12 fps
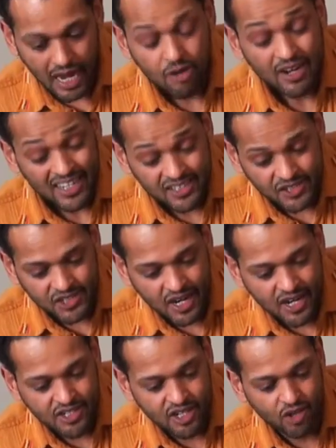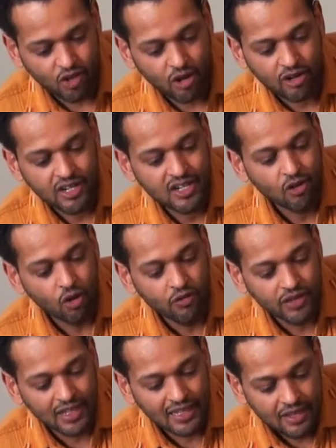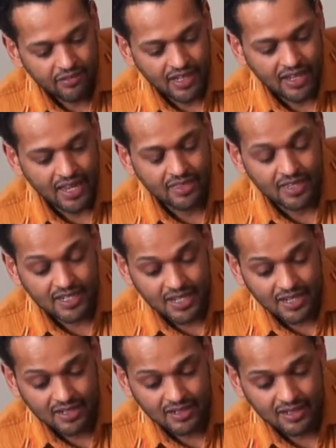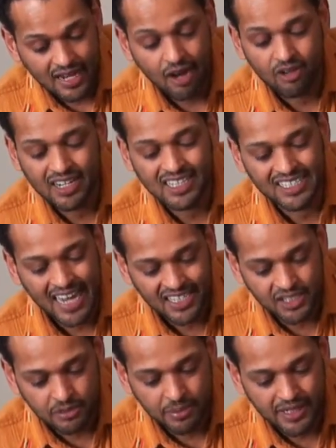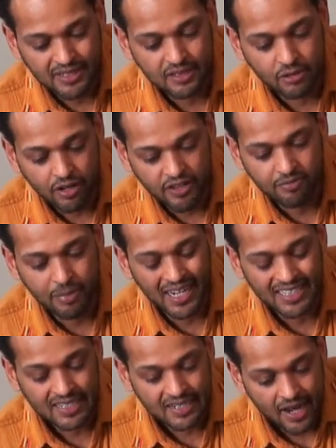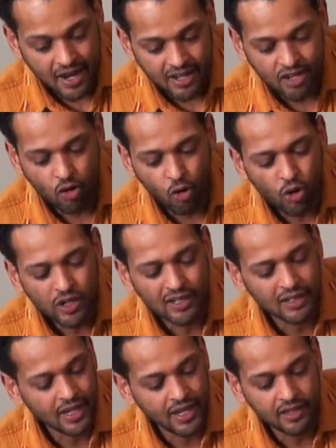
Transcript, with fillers: exercised authority over the living and the dead, how it exacerbated grief by denying or delaying